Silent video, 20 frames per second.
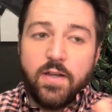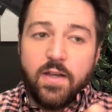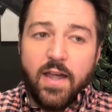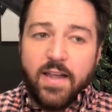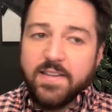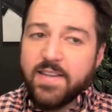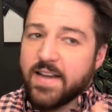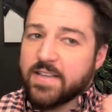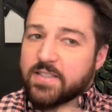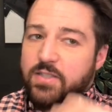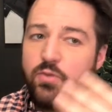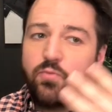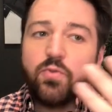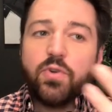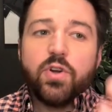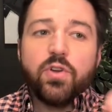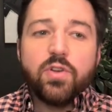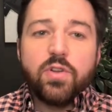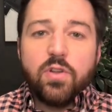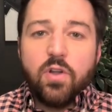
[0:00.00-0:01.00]
it takes a
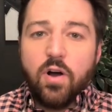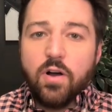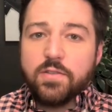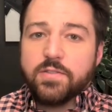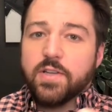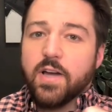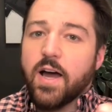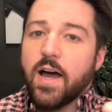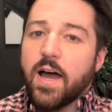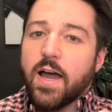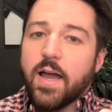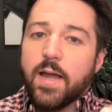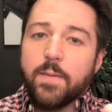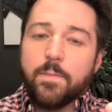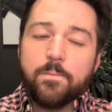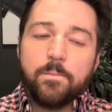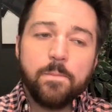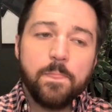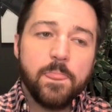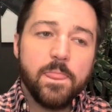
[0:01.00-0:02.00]
really long
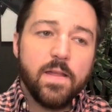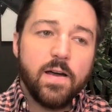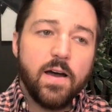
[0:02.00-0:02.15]
time